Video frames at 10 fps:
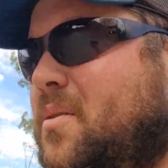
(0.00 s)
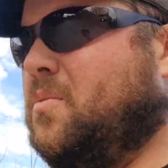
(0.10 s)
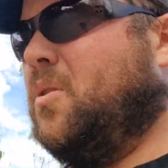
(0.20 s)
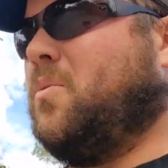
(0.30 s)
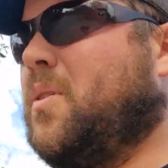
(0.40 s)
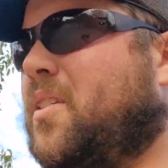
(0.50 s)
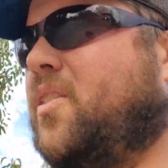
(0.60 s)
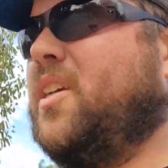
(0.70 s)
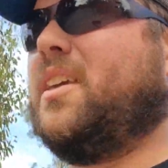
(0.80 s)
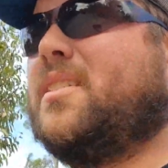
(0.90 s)
what we
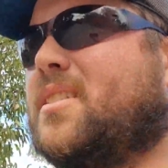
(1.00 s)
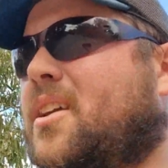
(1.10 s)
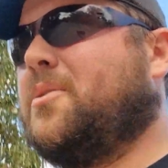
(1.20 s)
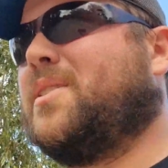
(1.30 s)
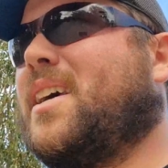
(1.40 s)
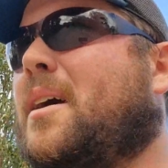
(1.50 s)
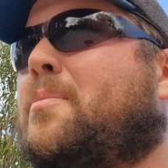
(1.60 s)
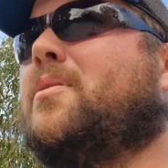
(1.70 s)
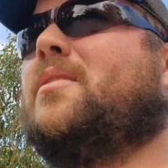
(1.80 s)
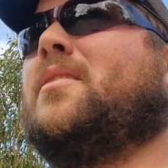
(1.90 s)
think is going to
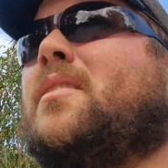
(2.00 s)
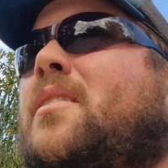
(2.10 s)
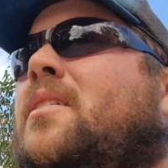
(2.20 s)
happen.